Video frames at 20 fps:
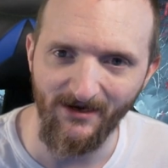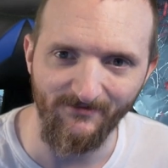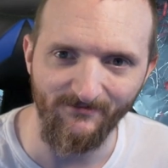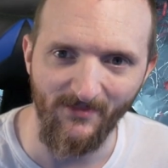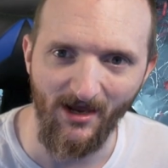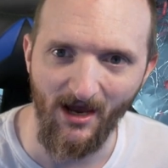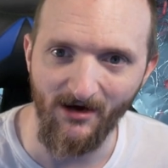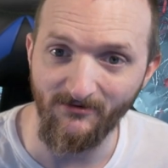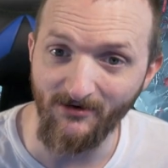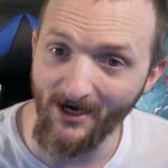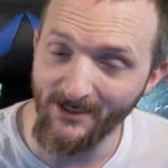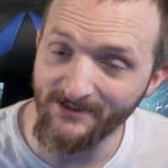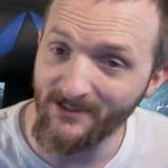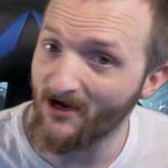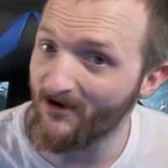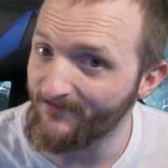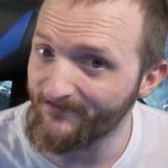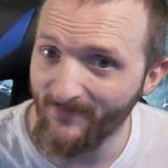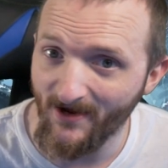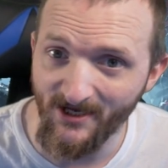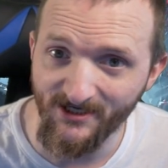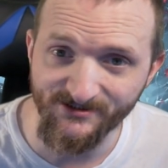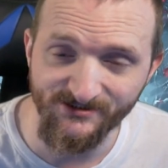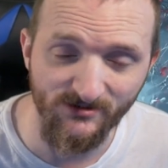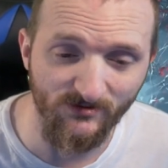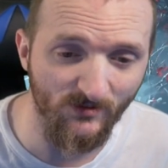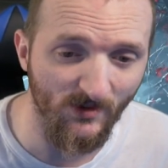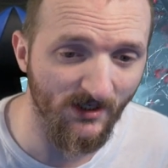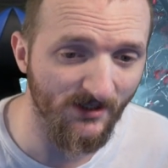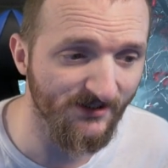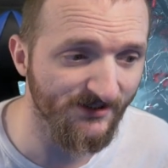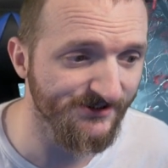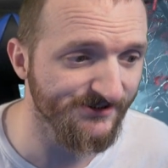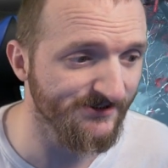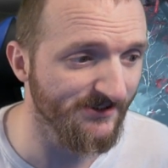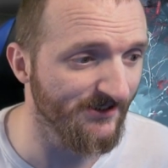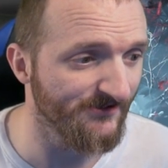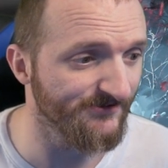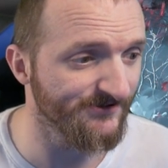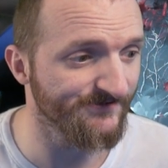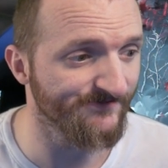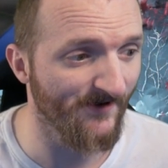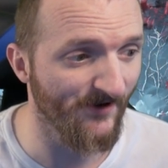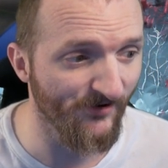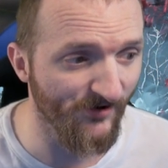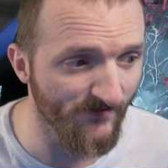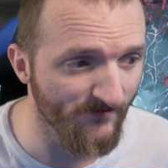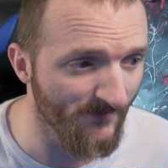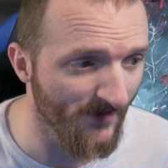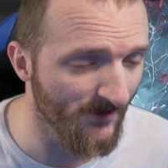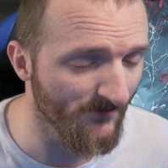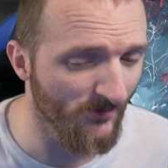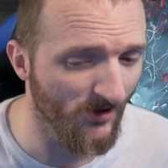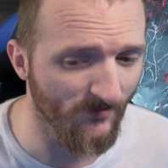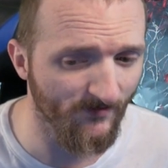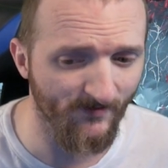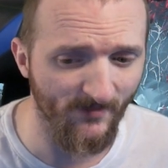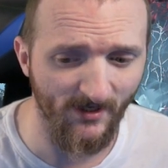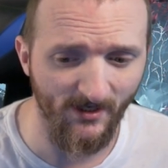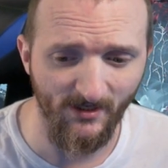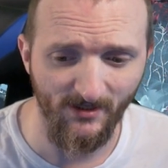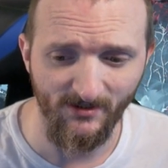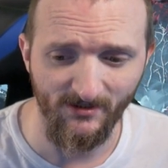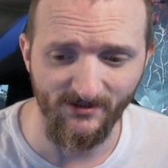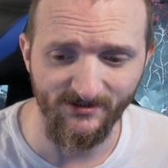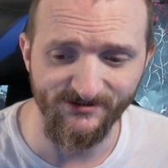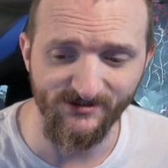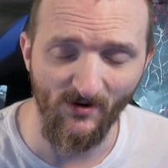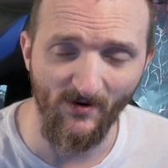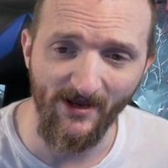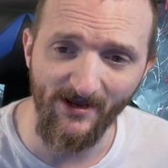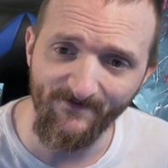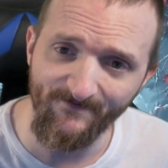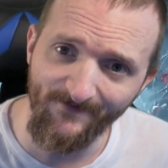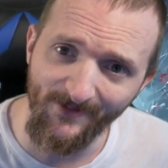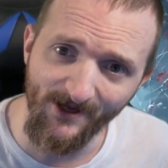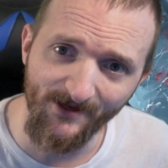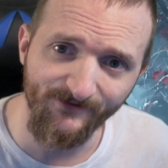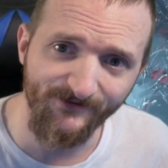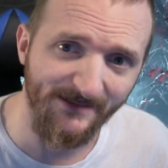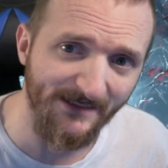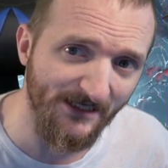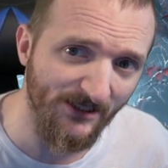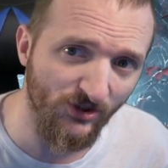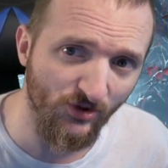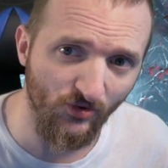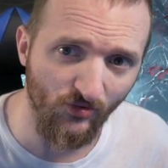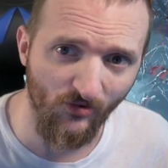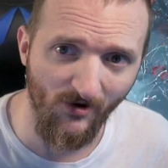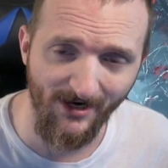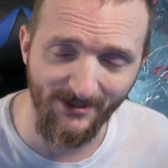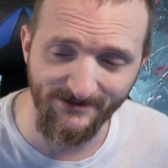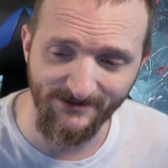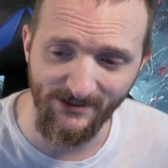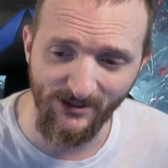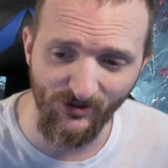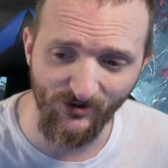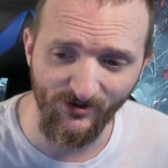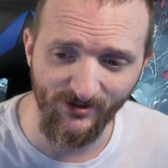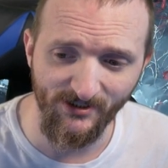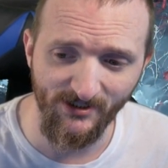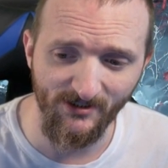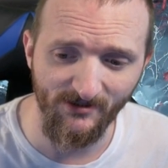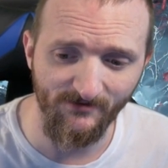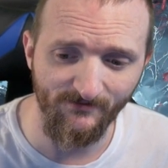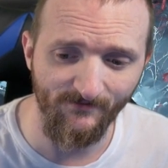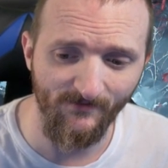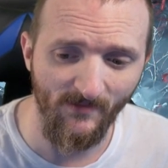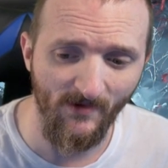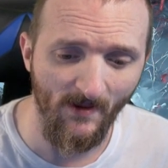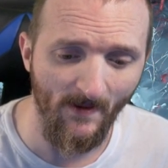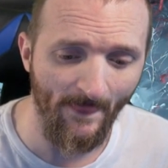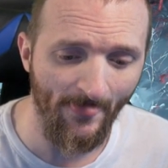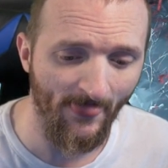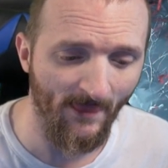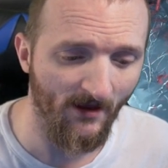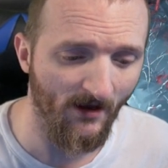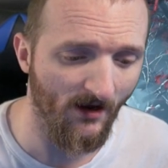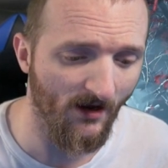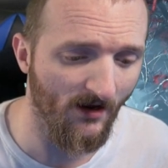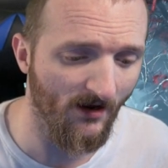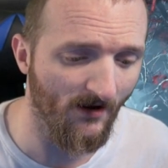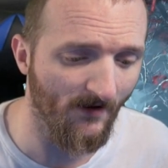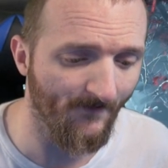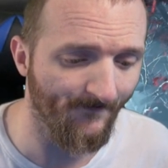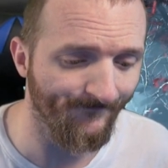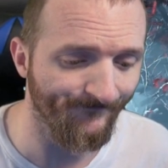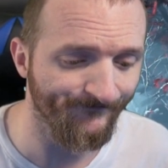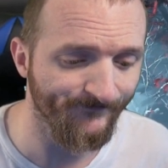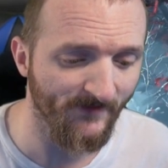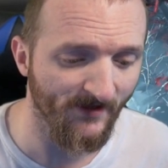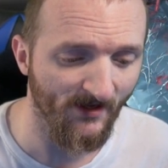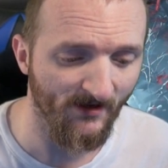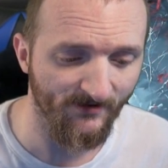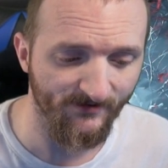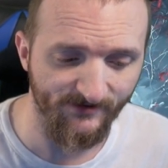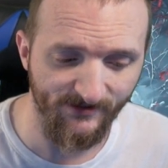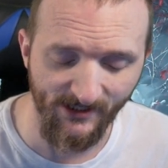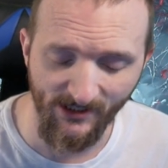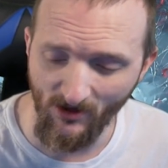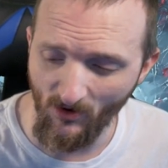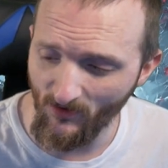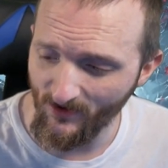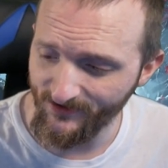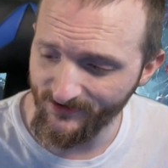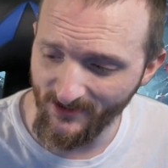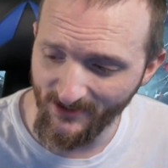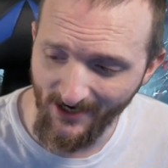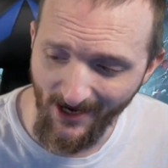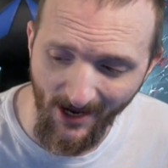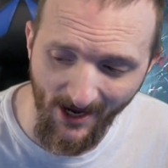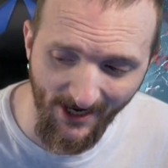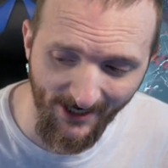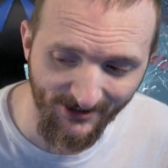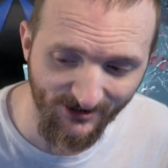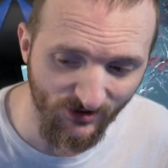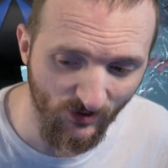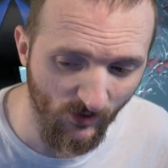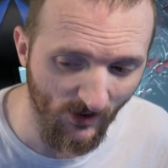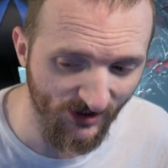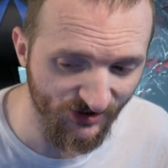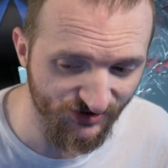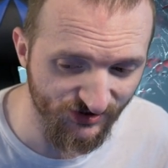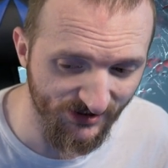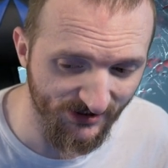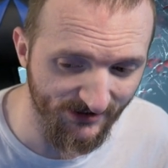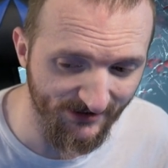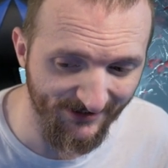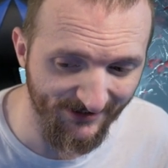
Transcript: I liked how fast it was. It was very minimum. So it fit the criteria. The only thing I had questioned